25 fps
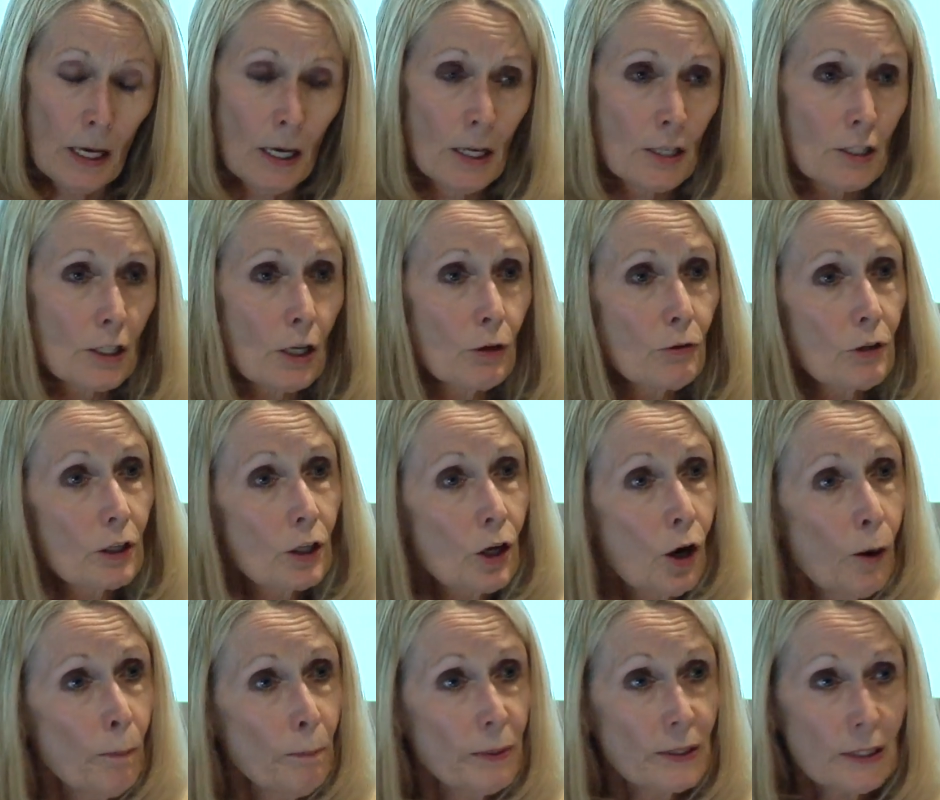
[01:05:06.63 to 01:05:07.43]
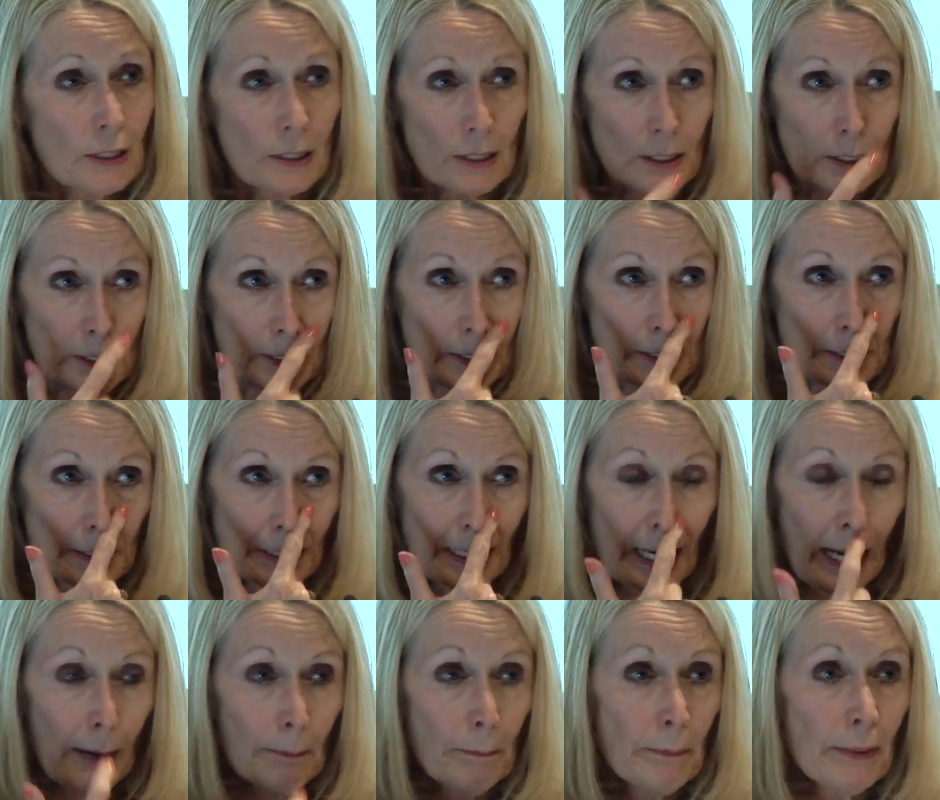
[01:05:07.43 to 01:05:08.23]
So the competencies
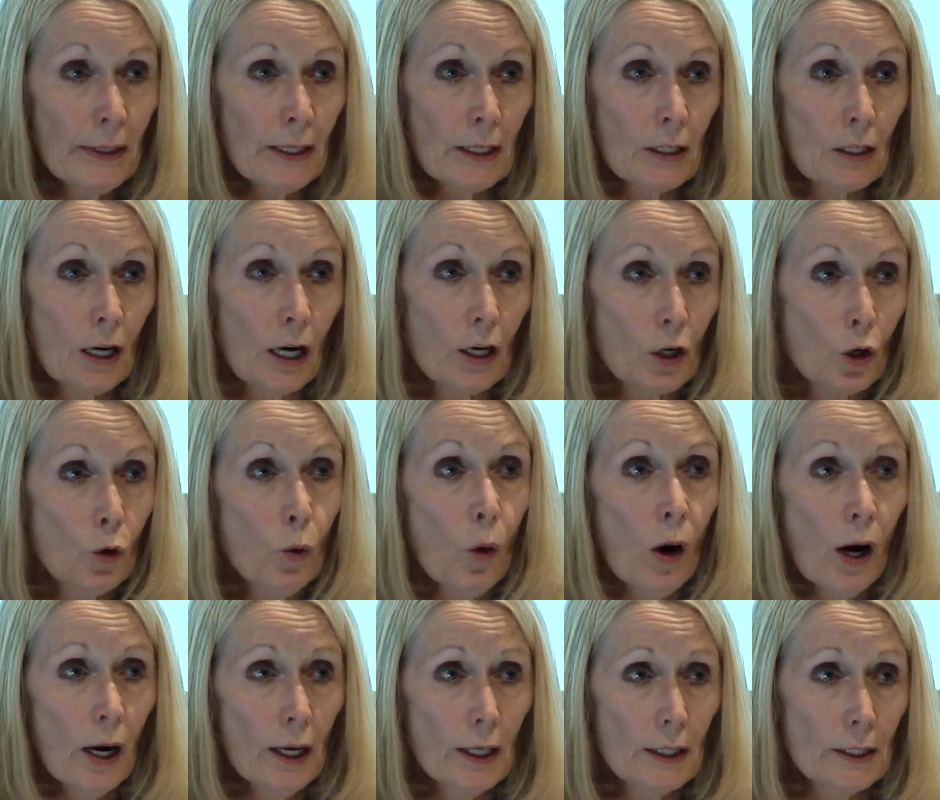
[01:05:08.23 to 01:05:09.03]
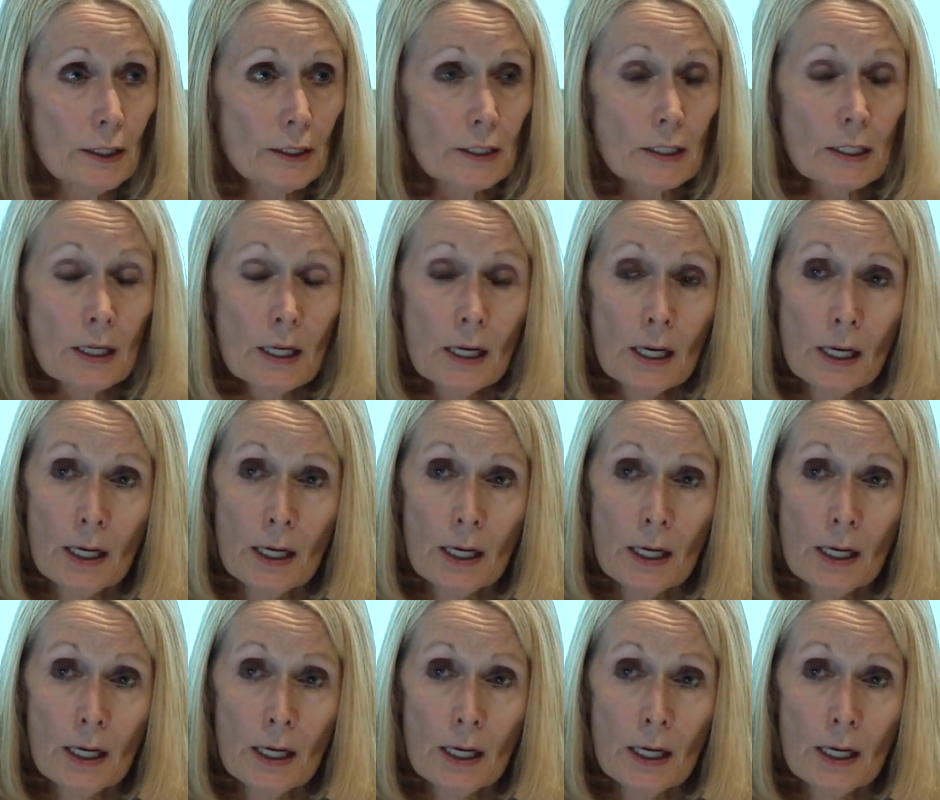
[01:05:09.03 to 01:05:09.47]
can be acquired,